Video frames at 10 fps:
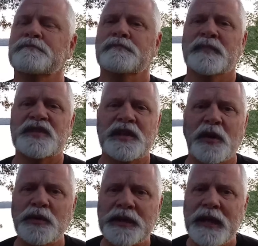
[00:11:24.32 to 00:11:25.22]
It's the
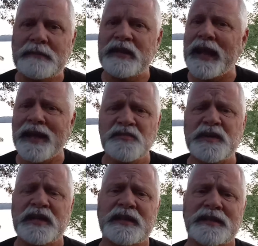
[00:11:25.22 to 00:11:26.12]
only name that has
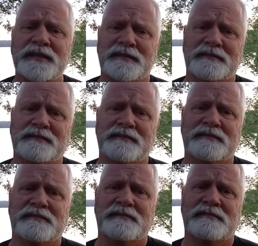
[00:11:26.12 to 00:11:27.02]
been hidden.
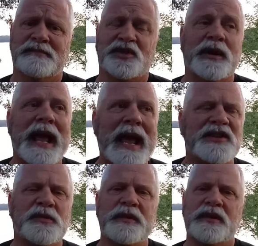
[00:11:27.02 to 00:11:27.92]
So it
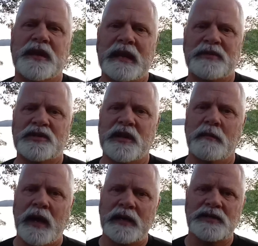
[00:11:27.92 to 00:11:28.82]
has to be the name that
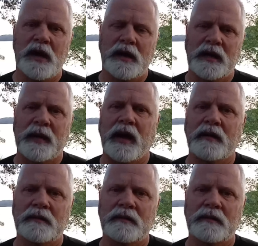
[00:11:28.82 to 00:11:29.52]
Jeremiah is talking about.